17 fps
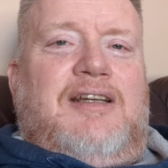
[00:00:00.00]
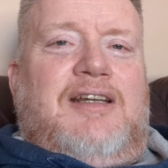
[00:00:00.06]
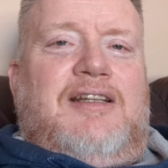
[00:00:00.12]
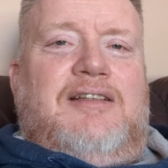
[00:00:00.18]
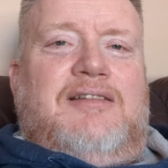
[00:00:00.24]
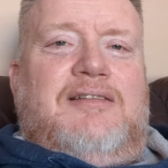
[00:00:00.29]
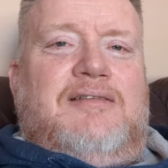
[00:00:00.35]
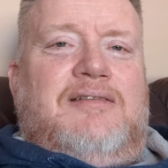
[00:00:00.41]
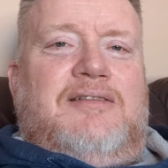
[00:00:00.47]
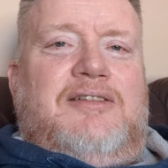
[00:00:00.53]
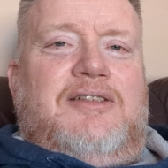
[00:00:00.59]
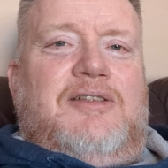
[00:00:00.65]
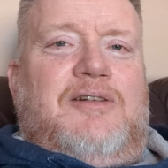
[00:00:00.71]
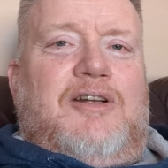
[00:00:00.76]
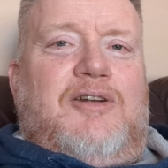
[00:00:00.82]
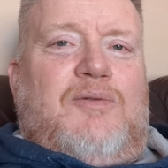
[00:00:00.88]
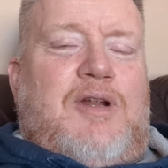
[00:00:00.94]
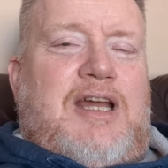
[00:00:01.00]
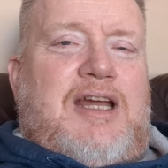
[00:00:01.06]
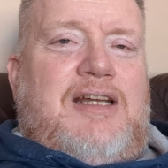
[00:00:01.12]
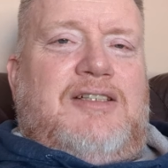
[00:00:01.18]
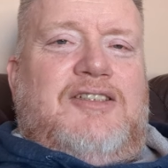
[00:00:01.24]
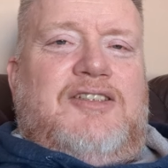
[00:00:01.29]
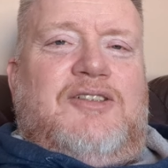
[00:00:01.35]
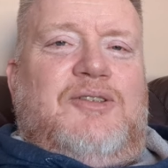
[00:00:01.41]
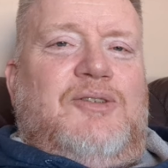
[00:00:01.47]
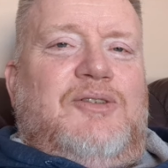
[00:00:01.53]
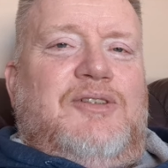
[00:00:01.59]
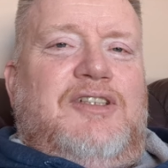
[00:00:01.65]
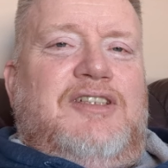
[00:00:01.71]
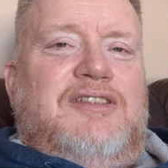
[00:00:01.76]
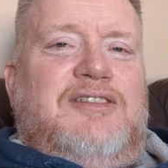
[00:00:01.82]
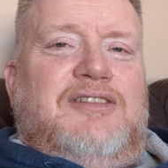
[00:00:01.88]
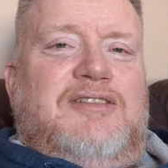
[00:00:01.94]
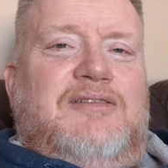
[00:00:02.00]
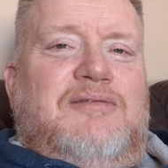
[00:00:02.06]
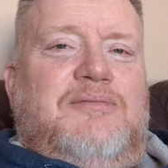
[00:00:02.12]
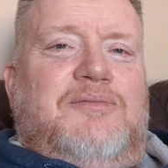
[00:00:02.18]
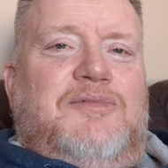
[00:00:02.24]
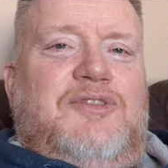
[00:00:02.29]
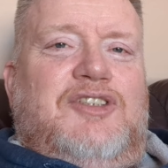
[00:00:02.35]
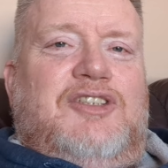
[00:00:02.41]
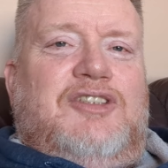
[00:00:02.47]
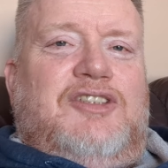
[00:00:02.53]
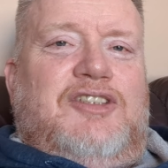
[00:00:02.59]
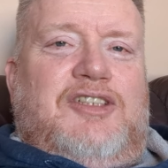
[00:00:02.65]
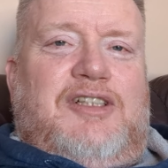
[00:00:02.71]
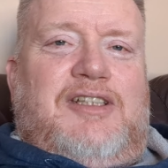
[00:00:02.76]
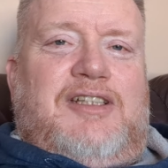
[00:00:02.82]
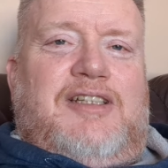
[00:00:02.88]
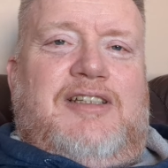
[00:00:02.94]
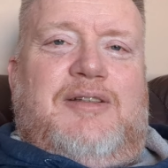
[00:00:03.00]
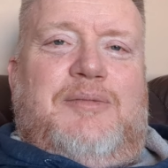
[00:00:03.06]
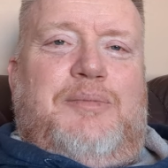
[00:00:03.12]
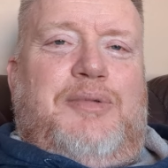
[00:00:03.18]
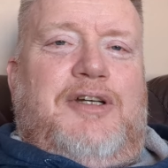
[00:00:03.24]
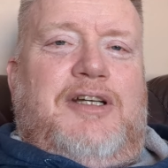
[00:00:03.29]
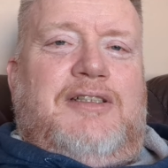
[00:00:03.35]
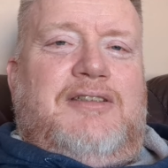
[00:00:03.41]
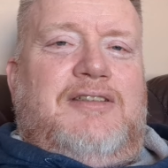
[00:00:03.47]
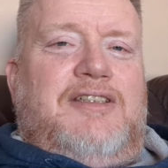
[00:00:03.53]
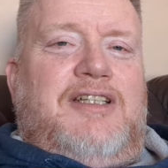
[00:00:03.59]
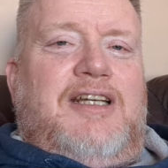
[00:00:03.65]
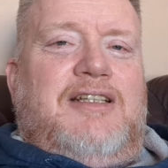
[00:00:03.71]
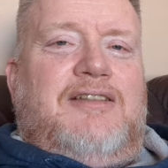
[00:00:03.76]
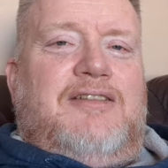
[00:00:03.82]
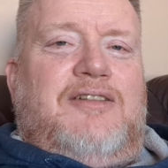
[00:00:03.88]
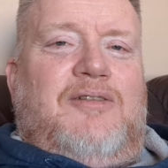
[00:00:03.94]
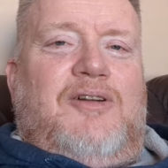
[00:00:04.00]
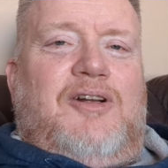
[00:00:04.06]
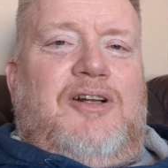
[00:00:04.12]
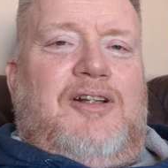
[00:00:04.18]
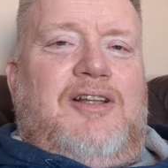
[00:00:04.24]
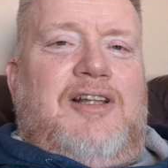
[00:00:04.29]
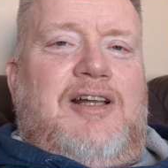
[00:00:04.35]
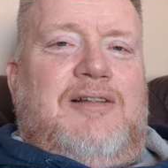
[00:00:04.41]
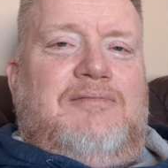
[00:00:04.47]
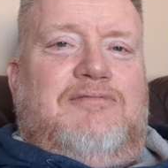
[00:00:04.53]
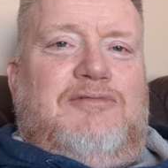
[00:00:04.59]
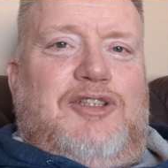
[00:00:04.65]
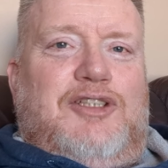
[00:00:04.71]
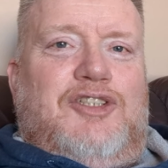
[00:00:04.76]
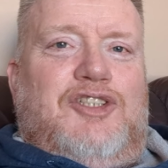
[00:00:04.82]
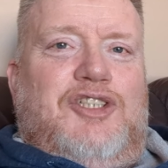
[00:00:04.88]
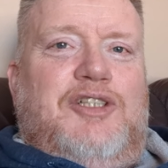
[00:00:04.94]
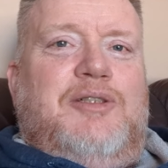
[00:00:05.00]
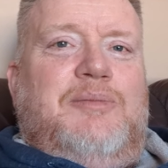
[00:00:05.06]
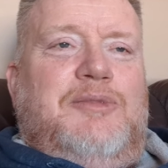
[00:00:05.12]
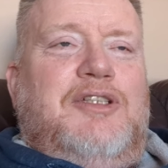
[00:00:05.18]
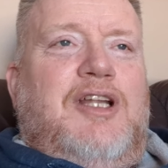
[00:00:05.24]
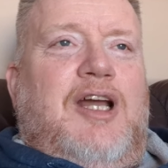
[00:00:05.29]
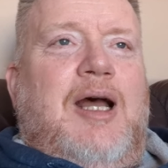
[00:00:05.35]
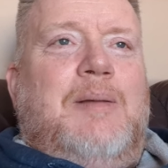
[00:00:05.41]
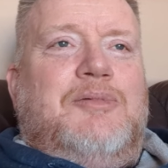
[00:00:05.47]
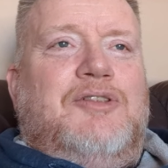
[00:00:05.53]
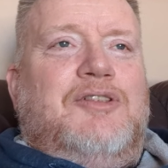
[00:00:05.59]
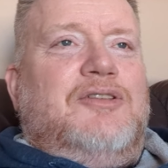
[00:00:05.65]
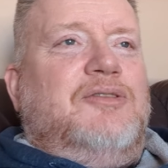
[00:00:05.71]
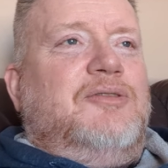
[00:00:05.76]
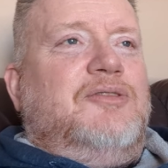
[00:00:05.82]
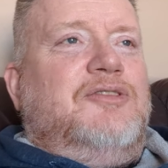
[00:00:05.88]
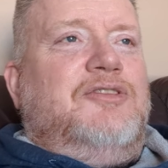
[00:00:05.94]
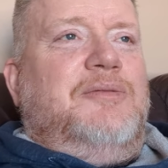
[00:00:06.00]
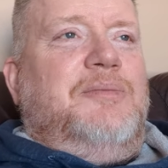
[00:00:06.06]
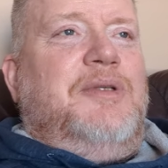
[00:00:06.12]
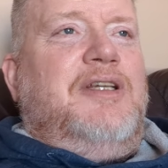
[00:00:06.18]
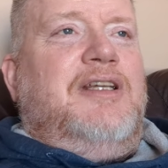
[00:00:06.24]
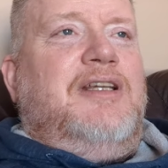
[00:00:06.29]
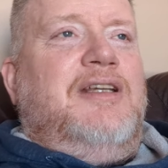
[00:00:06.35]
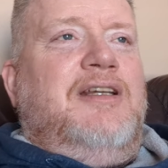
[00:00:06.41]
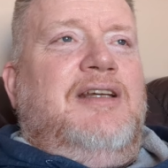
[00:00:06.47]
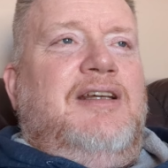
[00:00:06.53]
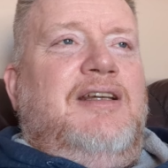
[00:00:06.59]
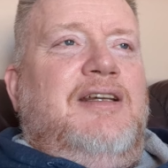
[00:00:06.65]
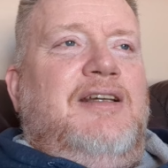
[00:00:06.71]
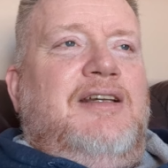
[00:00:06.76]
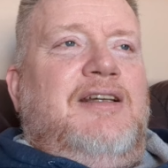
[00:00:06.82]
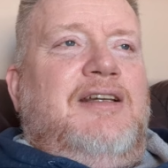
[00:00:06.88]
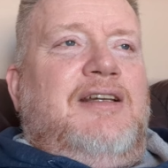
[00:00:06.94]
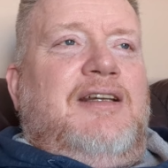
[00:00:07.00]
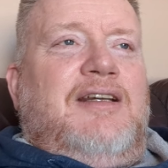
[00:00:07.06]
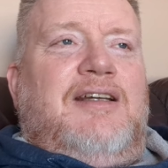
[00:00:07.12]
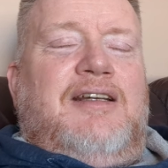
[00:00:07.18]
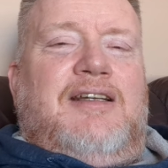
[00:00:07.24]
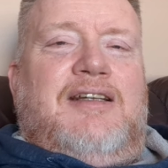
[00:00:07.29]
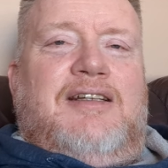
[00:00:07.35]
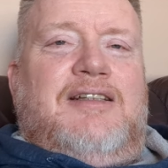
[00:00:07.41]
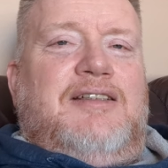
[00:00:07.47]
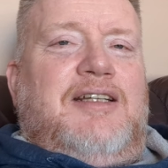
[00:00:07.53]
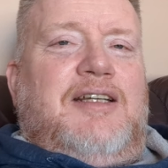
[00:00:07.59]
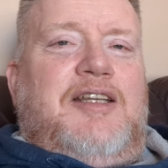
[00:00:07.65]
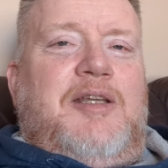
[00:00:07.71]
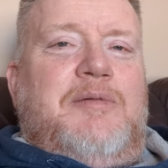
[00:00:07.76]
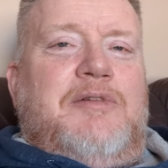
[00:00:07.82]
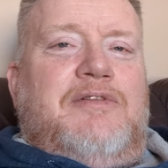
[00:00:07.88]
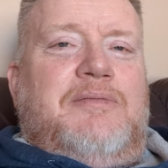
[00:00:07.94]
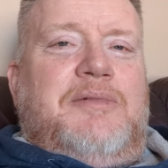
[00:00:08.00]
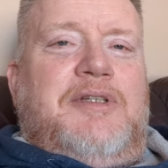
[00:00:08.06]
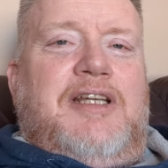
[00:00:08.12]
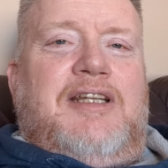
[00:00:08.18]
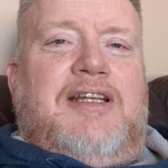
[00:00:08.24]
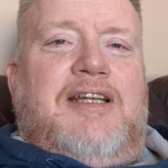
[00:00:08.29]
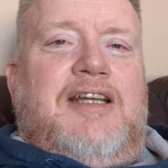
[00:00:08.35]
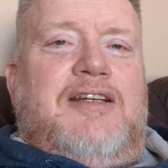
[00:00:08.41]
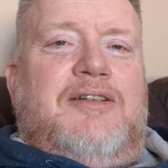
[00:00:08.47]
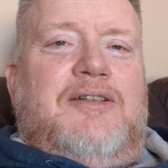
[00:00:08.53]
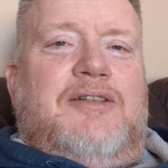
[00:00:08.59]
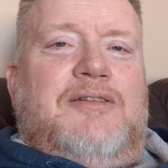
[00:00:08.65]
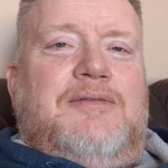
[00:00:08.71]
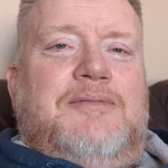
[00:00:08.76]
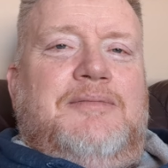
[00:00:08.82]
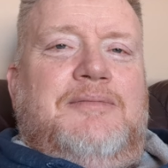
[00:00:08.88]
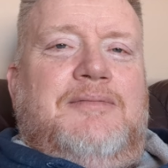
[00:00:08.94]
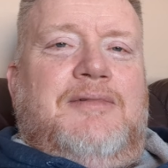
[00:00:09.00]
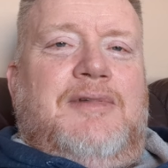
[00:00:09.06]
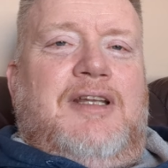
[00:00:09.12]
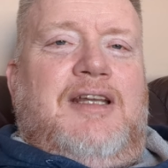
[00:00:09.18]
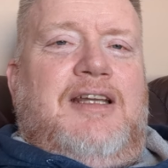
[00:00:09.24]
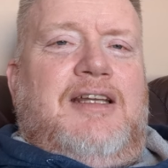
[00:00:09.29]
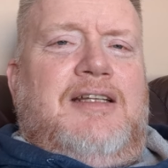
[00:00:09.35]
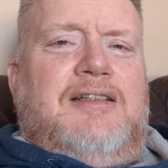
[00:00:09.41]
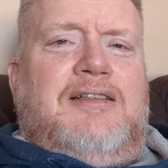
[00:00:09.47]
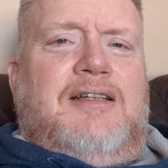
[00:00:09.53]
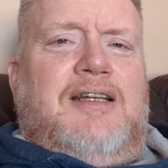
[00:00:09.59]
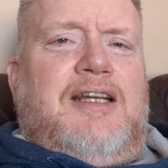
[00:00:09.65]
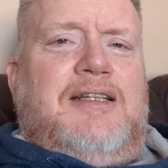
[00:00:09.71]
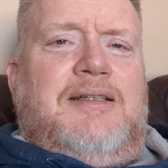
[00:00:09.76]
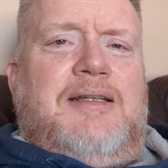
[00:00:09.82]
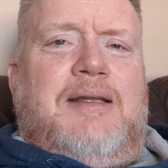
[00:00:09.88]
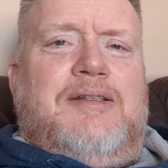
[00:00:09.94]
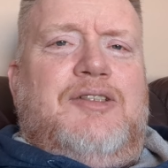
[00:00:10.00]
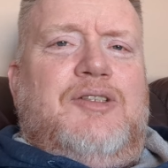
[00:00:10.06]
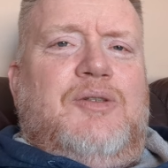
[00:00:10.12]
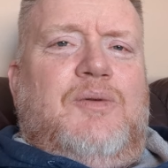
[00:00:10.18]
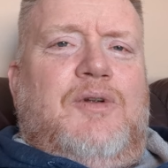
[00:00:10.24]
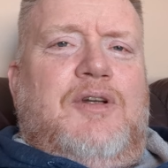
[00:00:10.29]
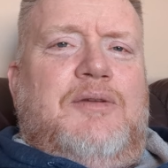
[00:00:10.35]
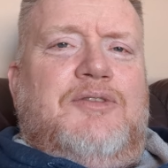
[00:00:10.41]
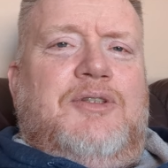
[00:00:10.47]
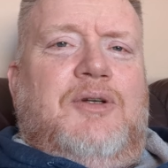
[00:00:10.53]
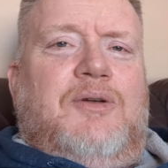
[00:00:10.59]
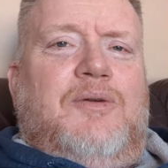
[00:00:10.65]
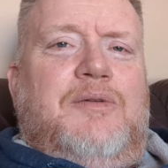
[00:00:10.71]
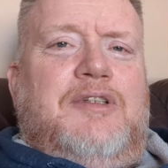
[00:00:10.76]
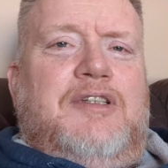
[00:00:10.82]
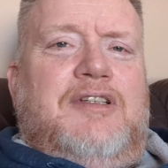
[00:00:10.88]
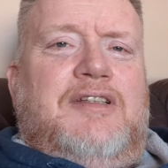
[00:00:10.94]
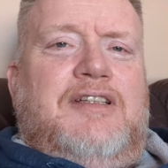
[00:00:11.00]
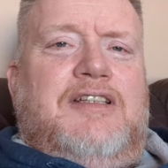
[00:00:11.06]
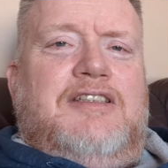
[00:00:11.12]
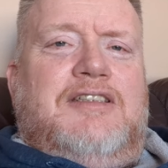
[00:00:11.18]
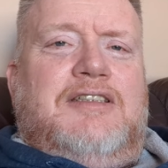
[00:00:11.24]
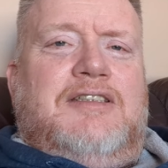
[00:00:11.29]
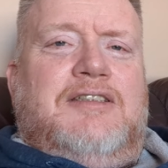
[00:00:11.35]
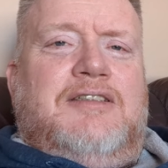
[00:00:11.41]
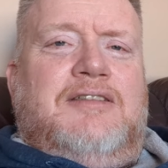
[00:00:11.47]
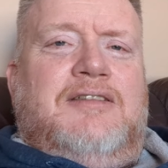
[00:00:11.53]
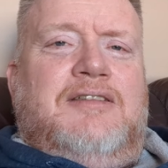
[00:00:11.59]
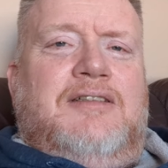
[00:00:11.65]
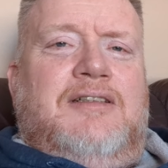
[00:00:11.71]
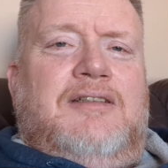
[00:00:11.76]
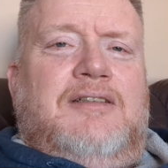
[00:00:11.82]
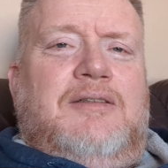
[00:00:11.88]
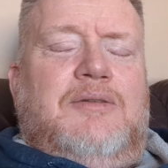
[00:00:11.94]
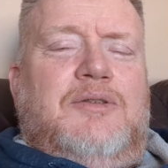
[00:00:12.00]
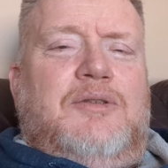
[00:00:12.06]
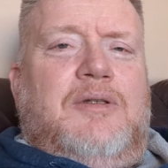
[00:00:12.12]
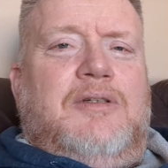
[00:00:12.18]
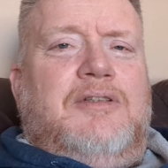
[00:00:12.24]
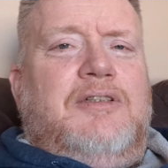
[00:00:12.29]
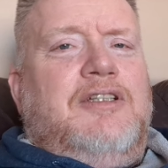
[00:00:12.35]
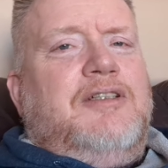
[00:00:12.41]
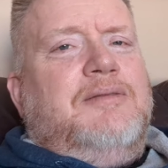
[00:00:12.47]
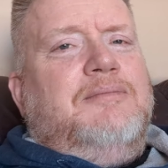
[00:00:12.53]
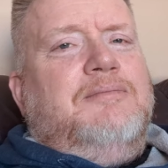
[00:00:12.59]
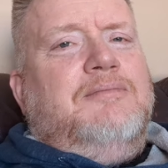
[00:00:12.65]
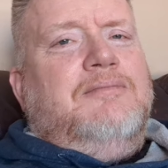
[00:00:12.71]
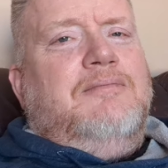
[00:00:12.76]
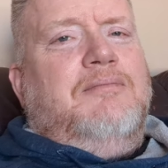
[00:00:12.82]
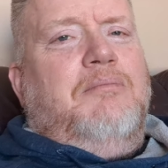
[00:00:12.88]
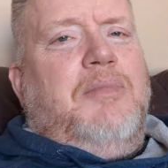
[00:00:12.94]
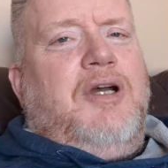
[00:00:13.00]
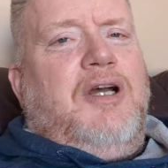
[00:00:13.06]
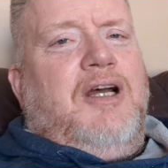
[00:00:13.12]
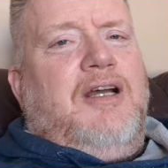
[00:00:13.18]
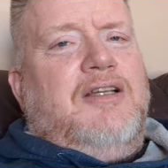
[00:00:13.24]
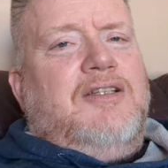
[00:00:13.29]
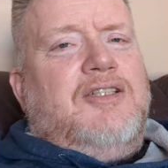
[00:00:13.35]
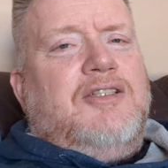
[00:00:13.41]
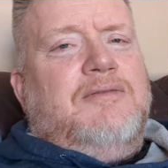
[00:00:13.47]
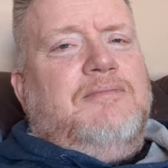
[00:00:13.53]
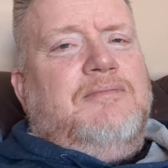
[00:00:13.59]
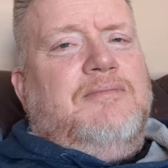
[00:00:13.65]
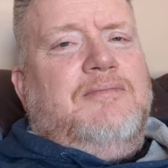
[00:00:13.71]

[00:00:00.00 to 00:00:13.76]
And they're irrational and silly, but yet they're all legitimate obstacles to me uh, that keep me from getting out. And I'm not sure where I was going with this. So I'm gonna pause.